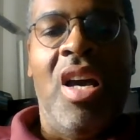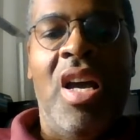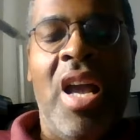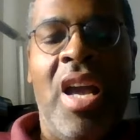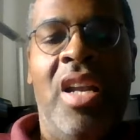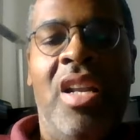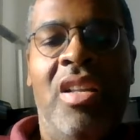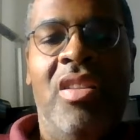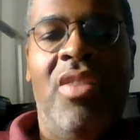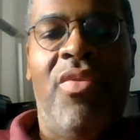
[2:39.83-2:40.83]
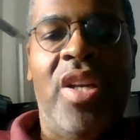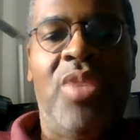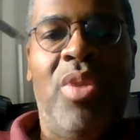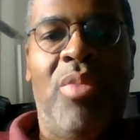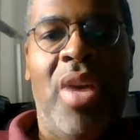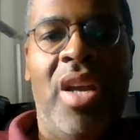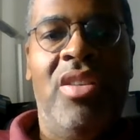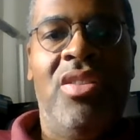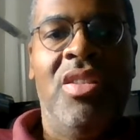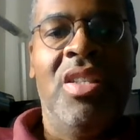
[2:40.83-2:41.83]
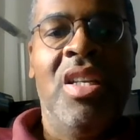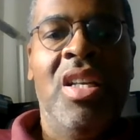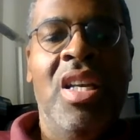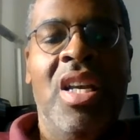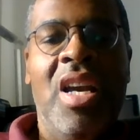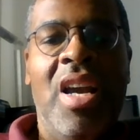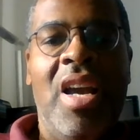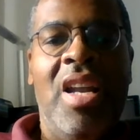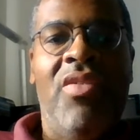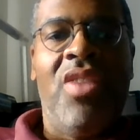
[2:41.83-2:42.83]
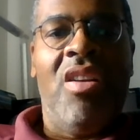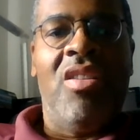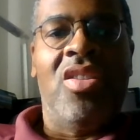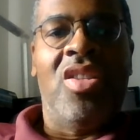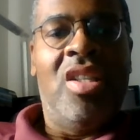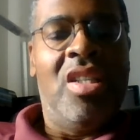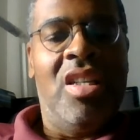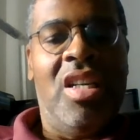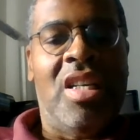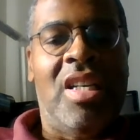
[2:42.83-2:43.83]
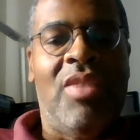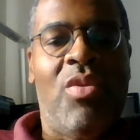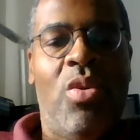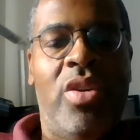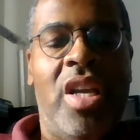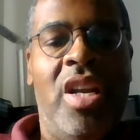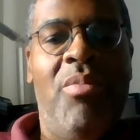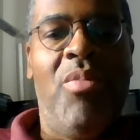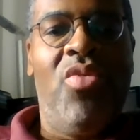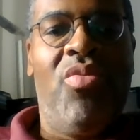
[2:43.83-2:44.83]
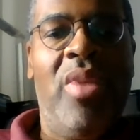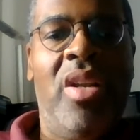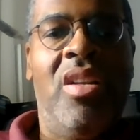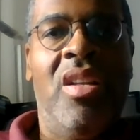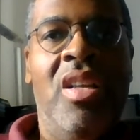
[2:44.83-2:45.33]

and the Facebook page. And if there's, of course, any movement